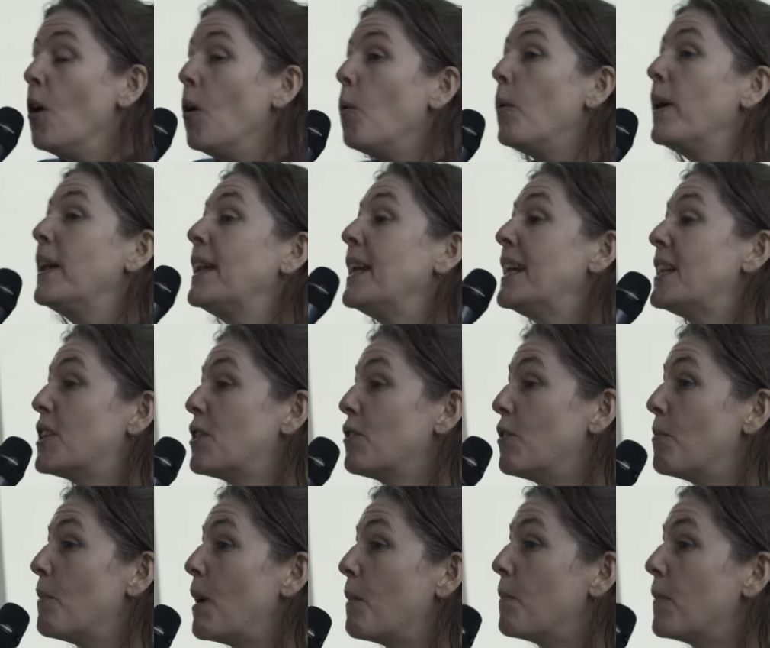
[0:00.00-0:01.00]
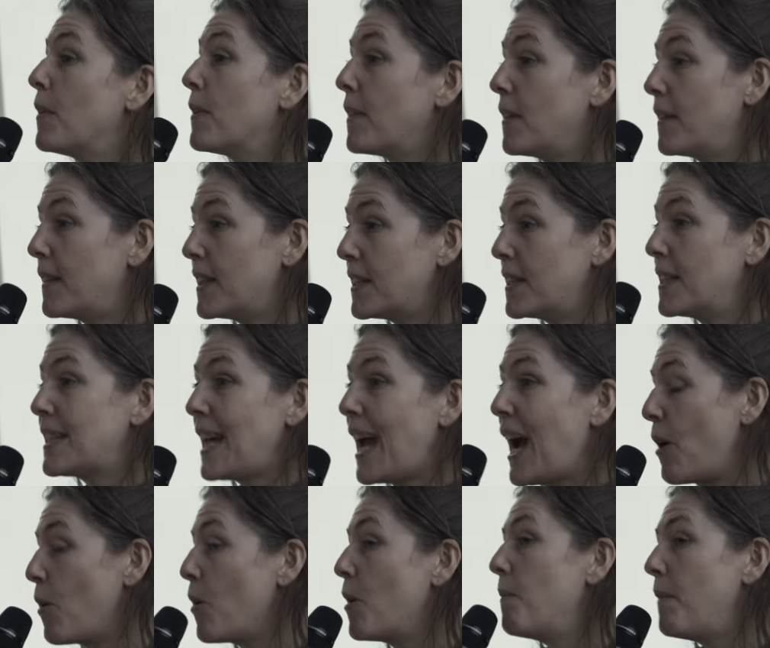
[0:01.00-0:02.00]
we need to remember that this is
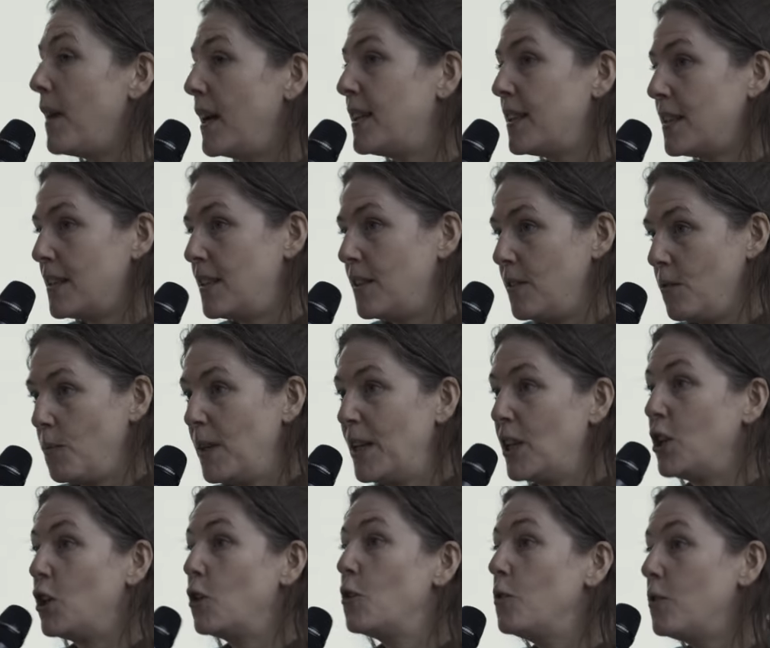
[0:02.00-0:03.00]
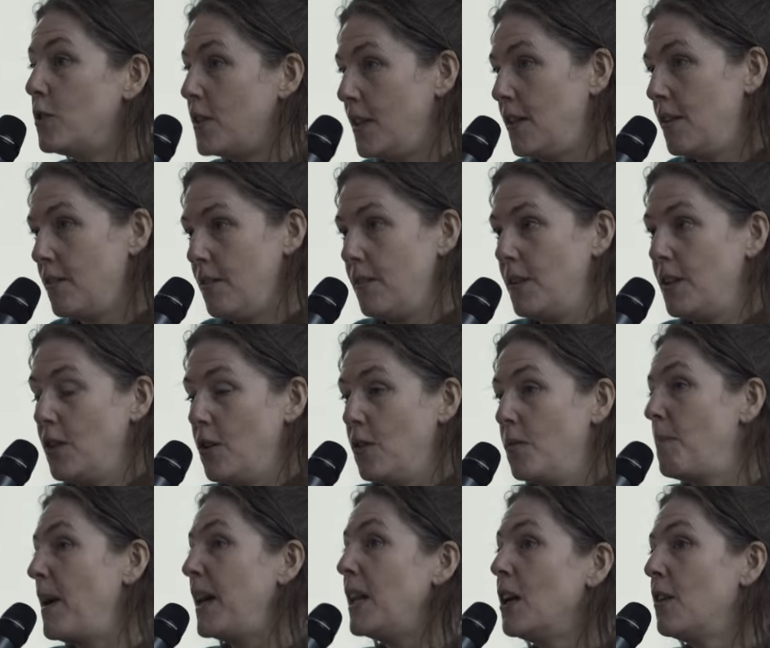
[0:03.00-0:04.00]
our medicine. We use it, you know,
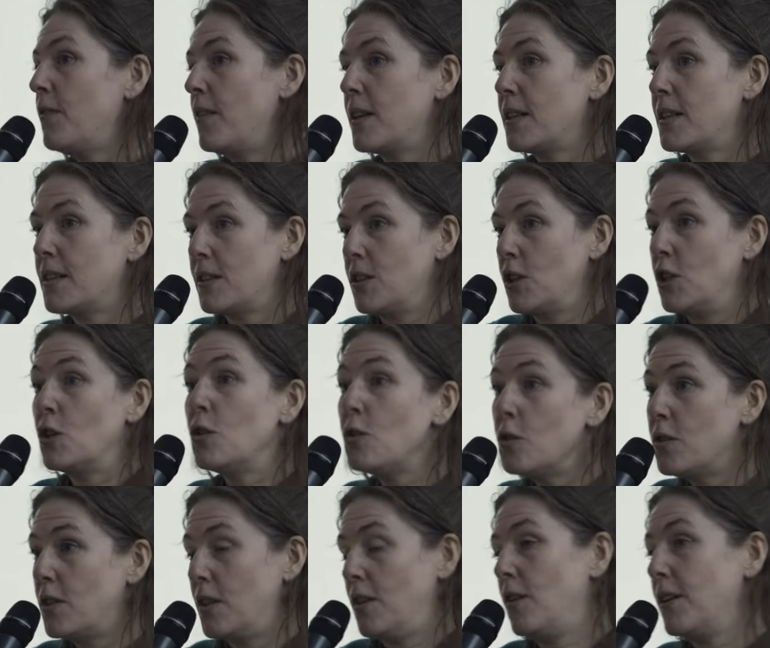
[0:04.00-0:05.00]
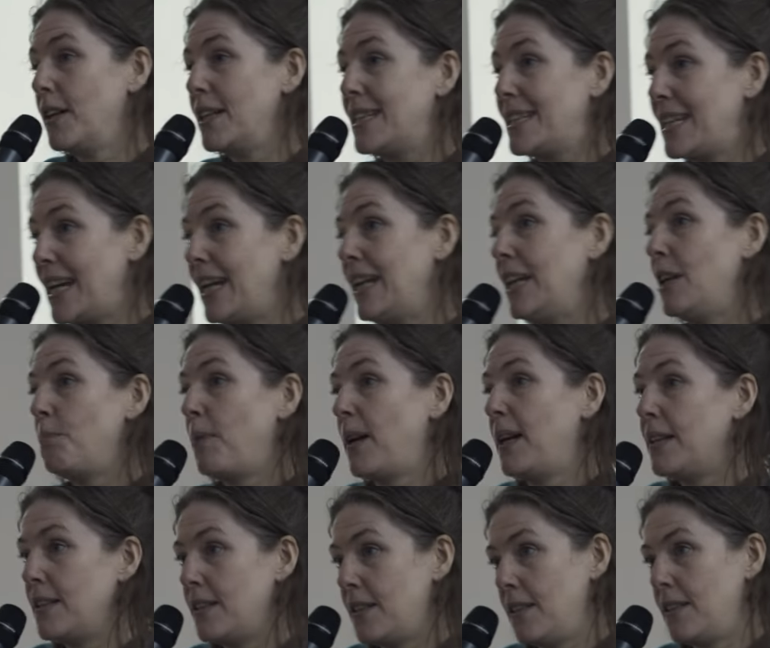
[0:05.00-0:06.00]
many of us use it on a daily
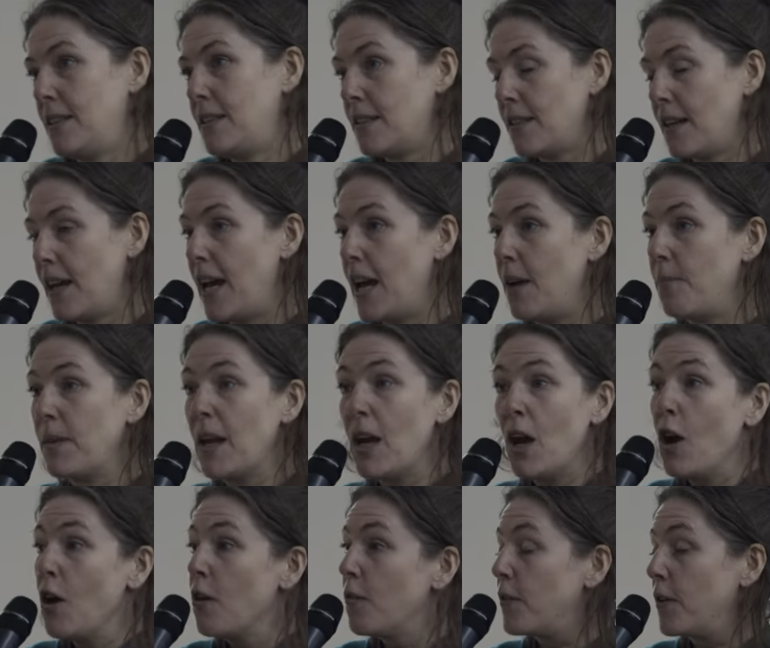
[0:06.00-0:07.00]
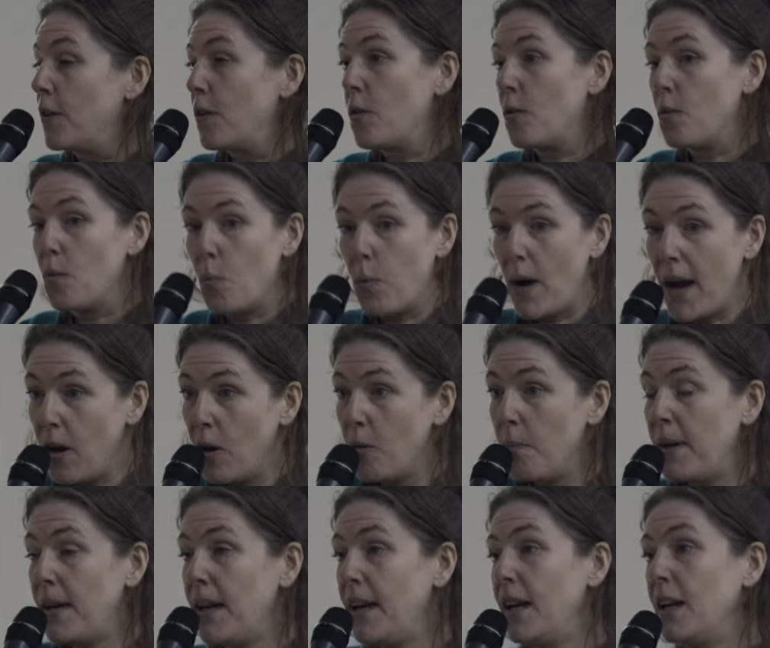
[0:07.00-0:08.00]
basis for
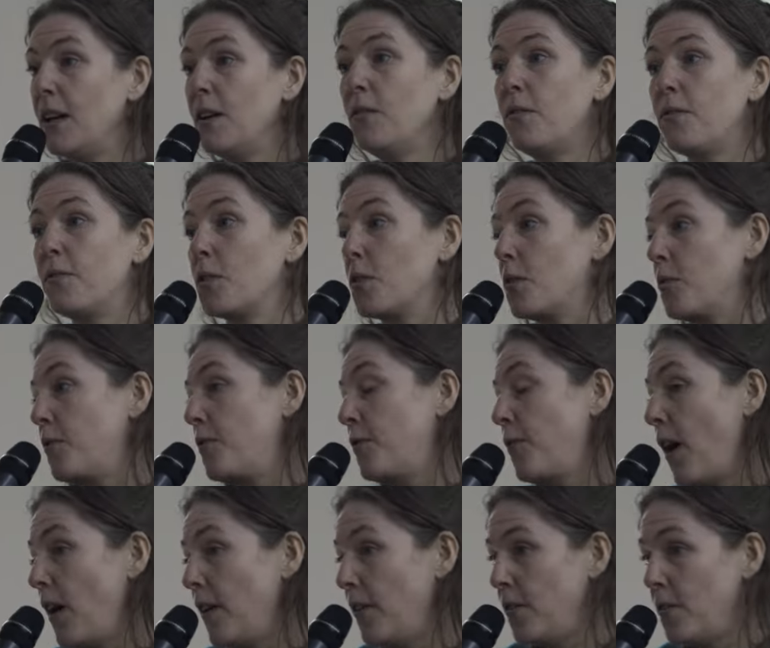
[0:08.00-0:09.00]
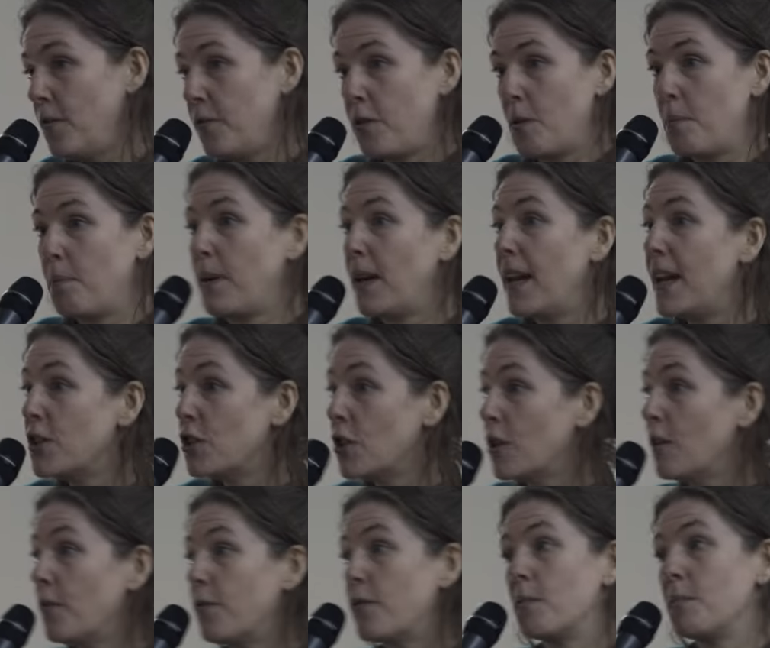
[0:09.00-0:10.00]
well-being, for fun, for
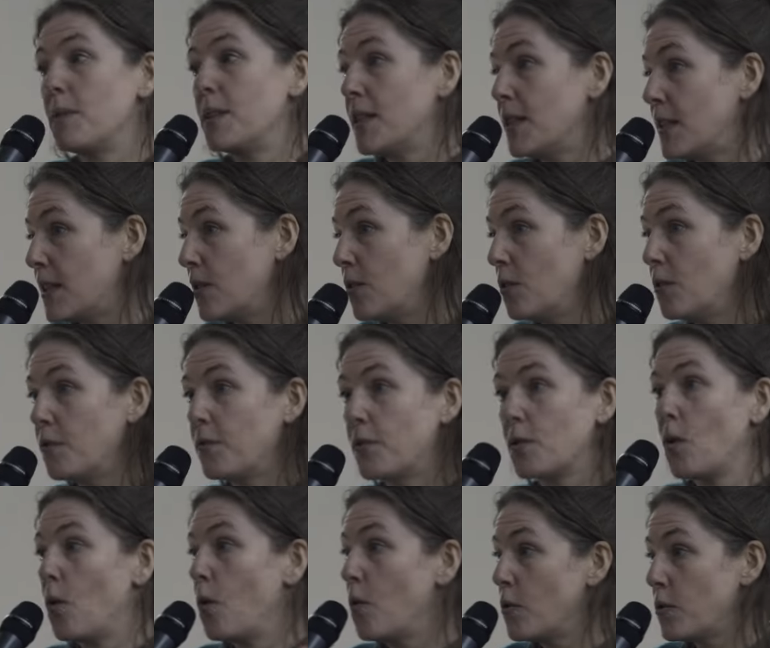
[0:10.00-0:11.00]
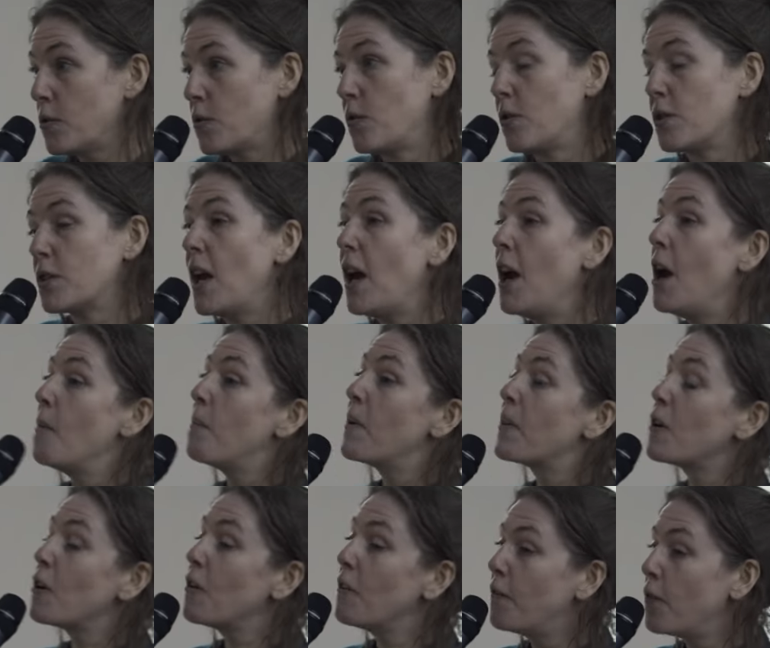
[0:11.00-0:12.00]
pleasure, for medicinal, for all sorts. But
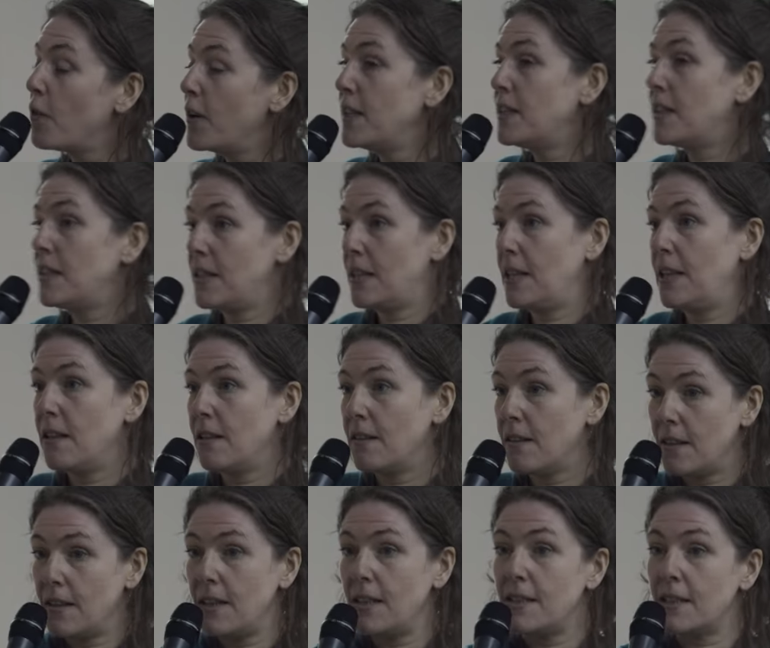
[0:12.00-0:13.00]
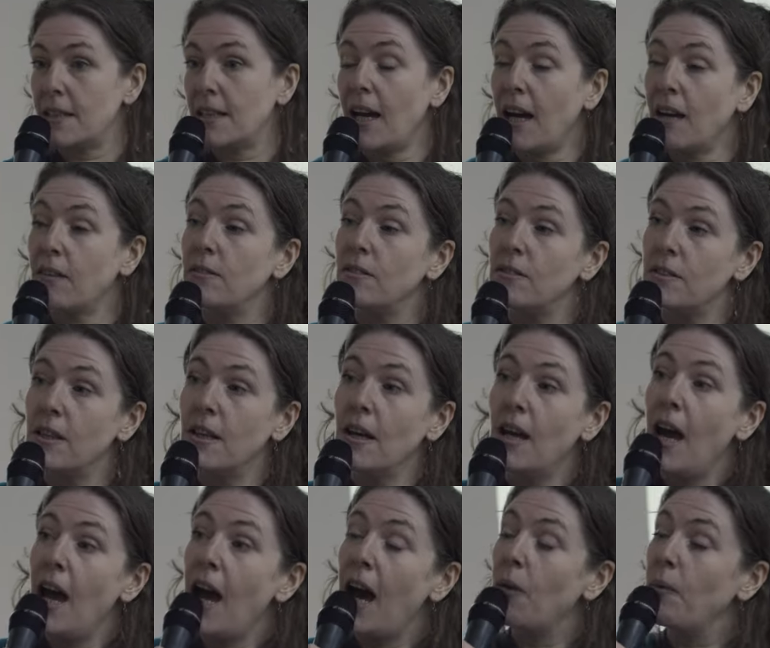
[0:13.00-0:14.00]
there are voices here that need to count,
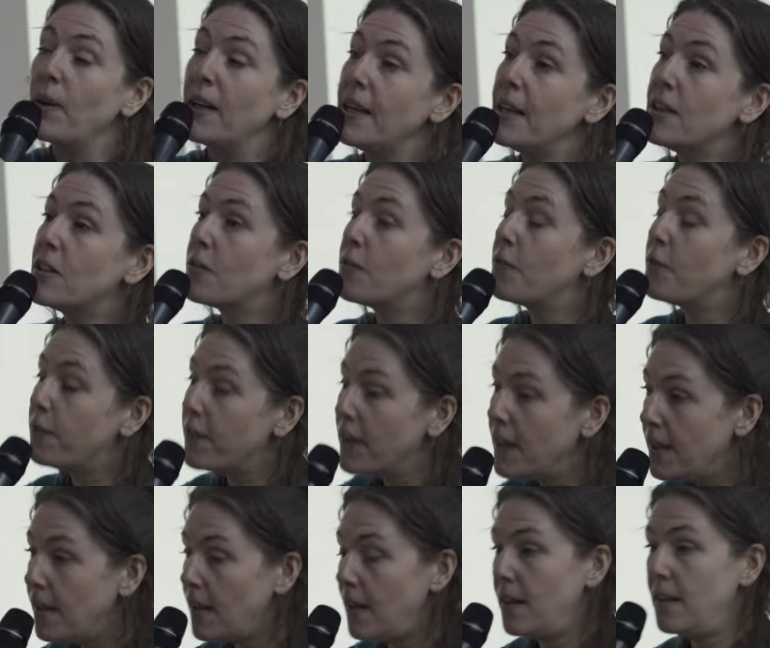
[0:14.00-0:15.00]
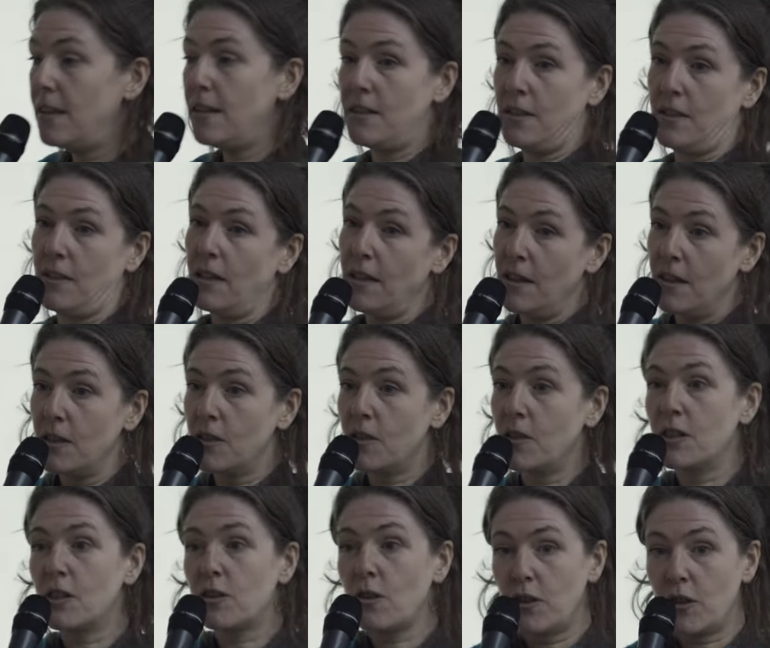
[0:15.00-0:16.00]
and we need to feed in to
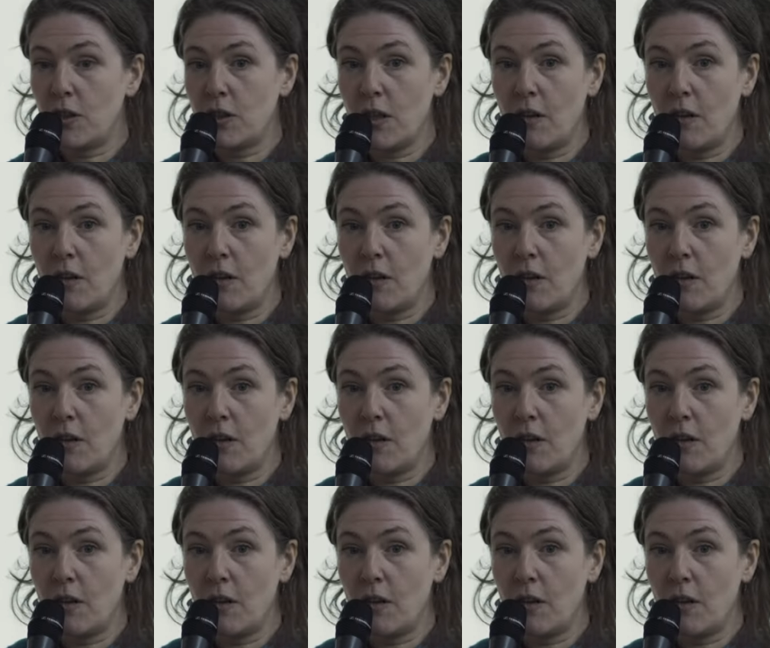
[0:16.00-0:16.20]
the Scottish